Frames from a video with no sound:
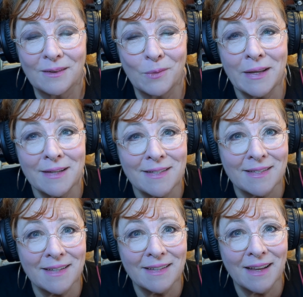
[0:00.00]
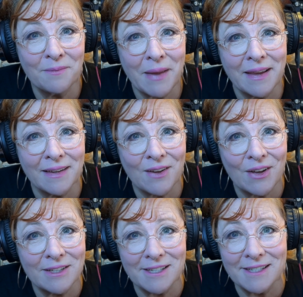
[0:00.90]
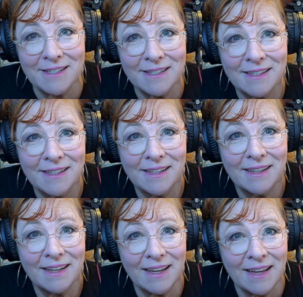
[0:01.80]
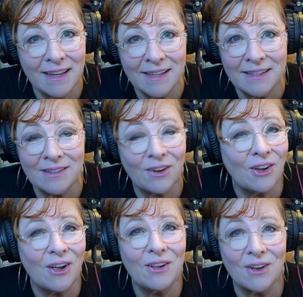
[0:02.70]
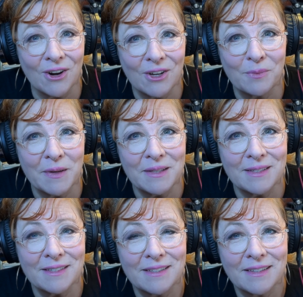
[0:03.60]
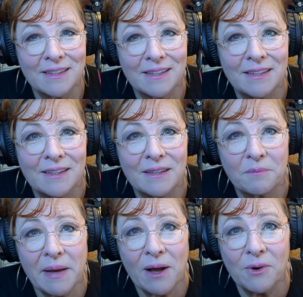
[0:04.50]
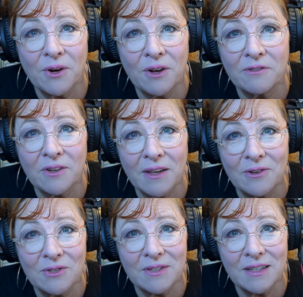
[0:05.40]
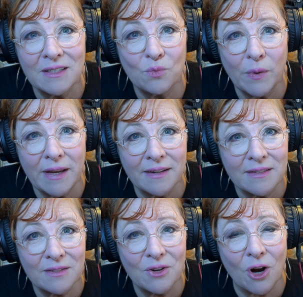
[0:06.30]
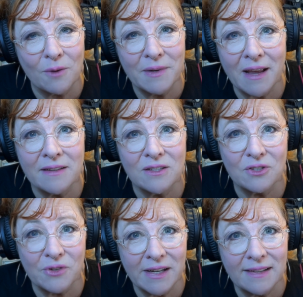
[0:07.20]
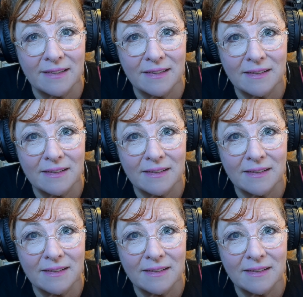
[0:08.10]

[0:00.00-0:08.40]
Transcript: Witness it and make it conscious. End all arguments. Power over others is weakness garbed as strength.